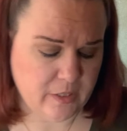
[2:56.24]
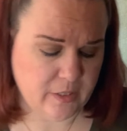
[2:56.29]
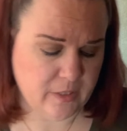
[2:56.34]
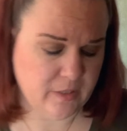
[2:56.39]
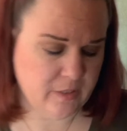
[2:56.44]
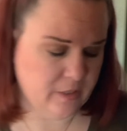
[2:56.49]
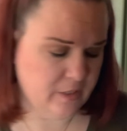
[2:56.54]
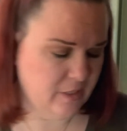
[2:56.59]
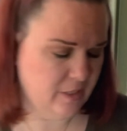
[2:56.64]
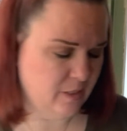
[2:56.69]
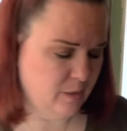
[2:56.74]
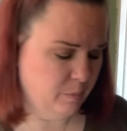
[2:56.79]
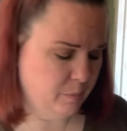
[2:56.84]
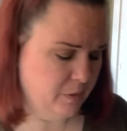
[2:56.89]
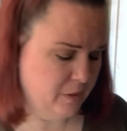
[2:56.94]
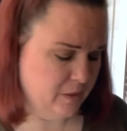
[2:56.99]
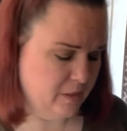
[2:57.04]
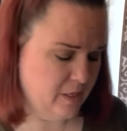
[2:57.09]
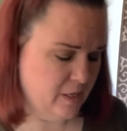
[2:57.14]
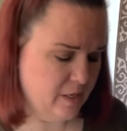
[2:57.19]
a tip
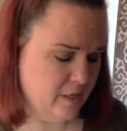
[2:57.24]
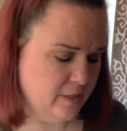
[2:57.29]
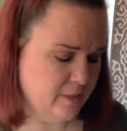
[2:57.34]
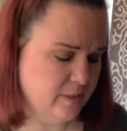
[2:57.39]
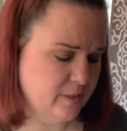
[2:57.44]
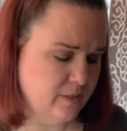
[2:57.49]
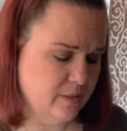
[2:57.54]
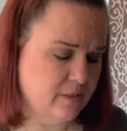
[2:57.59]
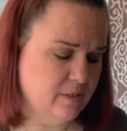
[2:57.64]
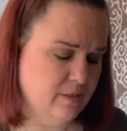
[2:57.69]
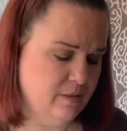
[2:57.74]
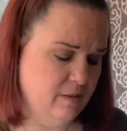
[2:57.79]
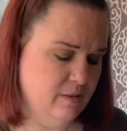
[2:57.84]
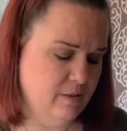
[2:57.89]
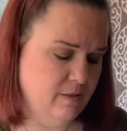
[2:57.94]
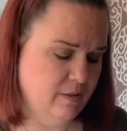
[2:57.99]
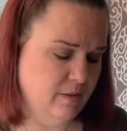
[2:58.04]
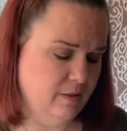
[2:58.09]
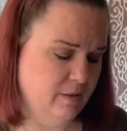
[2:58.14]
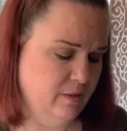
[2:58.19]
in case
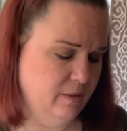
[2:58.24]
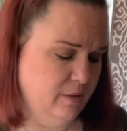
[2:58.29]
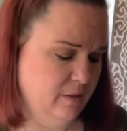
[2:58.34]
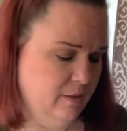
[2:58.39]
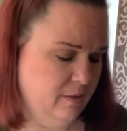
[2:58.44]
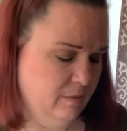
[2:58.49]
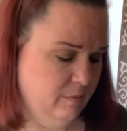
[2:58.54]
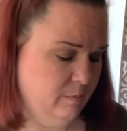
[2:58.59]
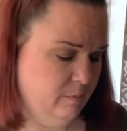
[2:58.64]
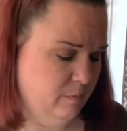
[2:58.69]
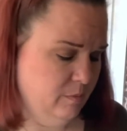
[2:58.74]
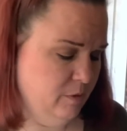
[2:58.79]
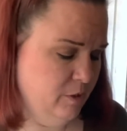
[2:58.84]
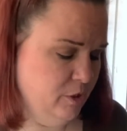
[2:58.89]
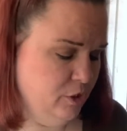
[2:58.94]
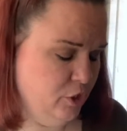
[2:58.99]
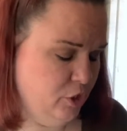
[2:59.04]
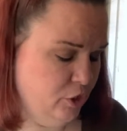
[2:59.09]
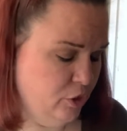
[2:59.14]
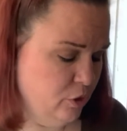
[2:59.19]
it
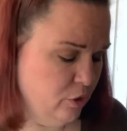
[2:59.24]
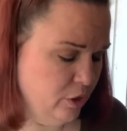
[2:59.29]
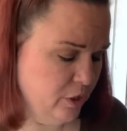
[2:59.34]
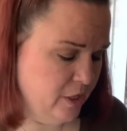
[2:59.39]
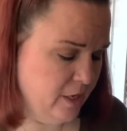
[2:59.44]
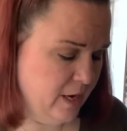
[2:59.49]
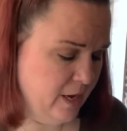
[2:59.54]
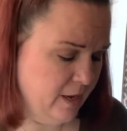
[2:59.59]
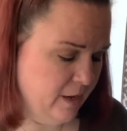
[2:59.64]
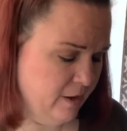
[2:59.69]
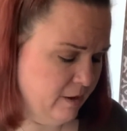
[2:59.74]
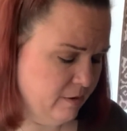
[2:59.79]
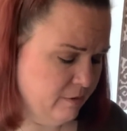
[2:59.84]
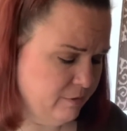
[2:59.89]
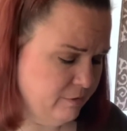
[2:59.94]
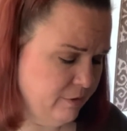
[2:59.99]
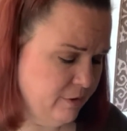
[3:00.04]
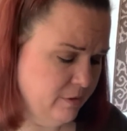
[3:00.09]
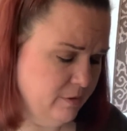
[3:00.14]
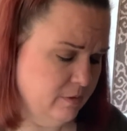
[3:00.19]
should
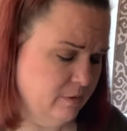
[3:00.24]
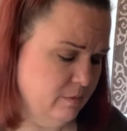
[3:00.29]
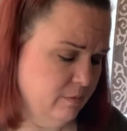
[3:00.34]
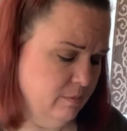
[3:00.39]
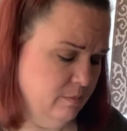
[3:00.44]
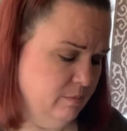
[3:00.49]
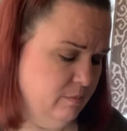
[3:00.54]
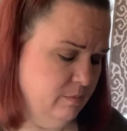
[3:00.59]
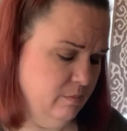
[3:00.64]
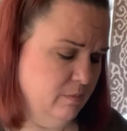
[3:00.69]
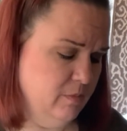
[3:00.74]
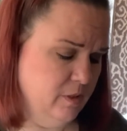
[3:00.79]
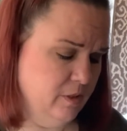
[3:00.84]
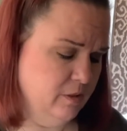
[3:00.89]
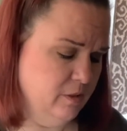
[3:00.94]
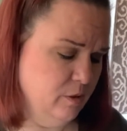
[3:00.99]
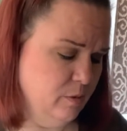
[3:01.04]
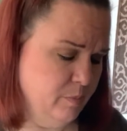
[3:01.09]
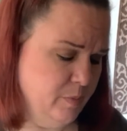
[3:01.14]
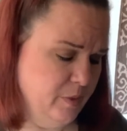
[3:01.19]
have a little bit of